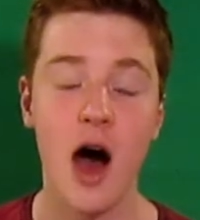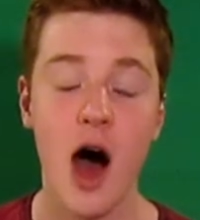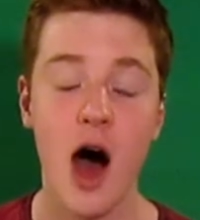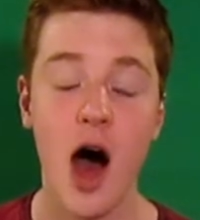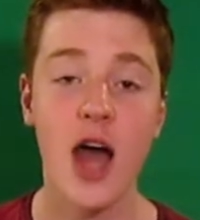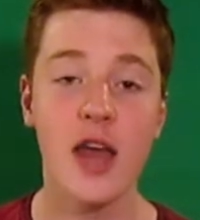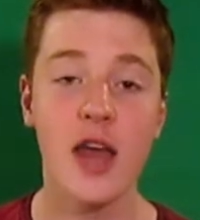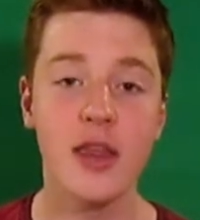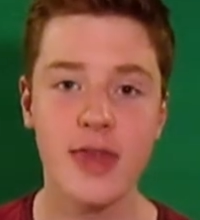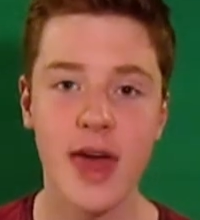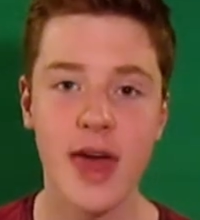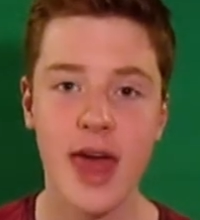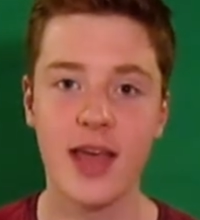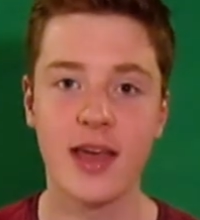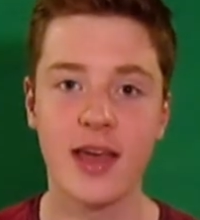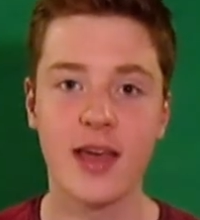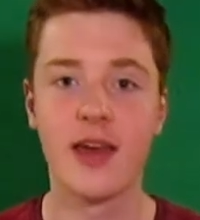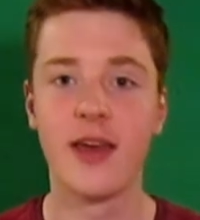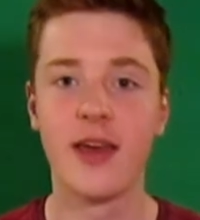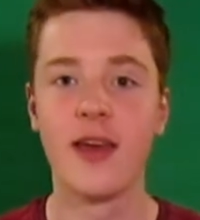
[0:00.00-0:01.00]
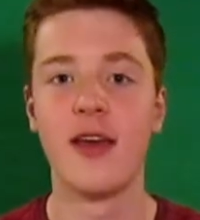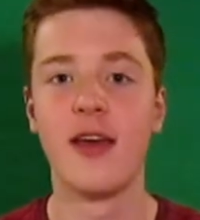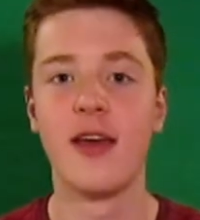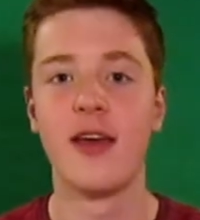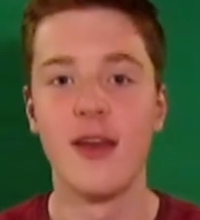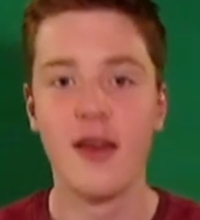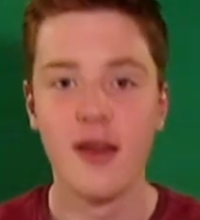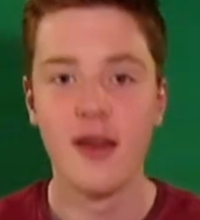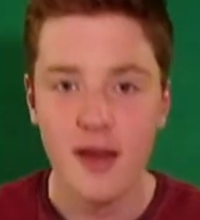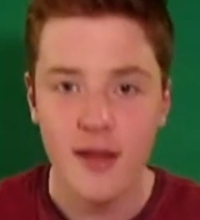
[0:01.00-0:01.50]
I think
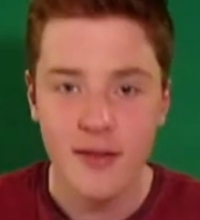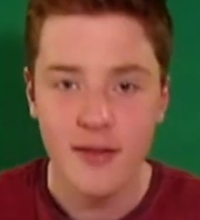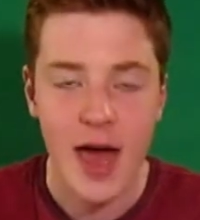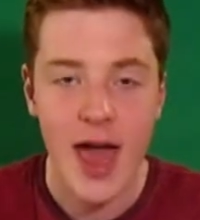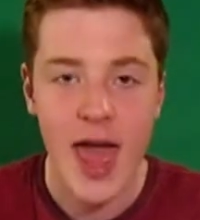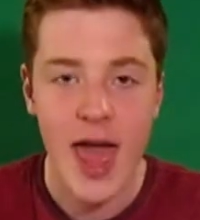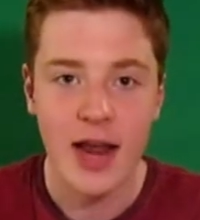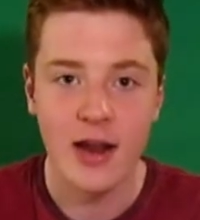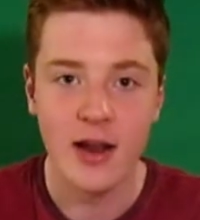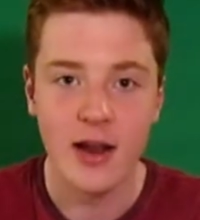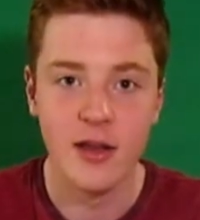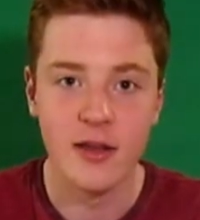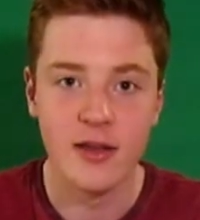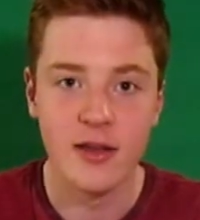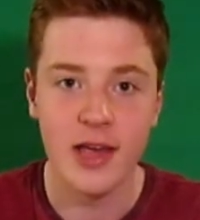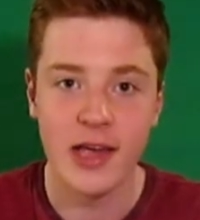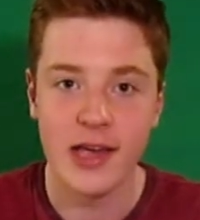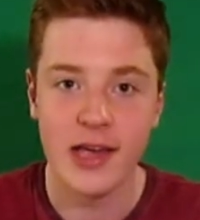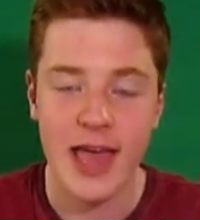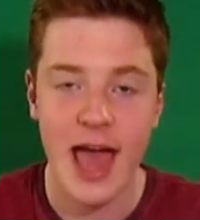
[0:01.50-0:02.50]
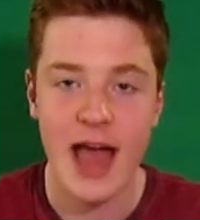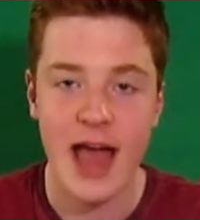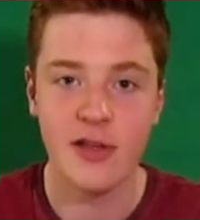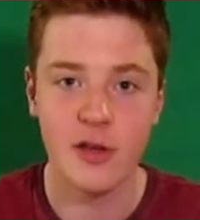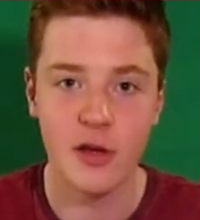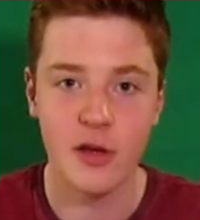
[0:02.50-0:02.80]
that England can get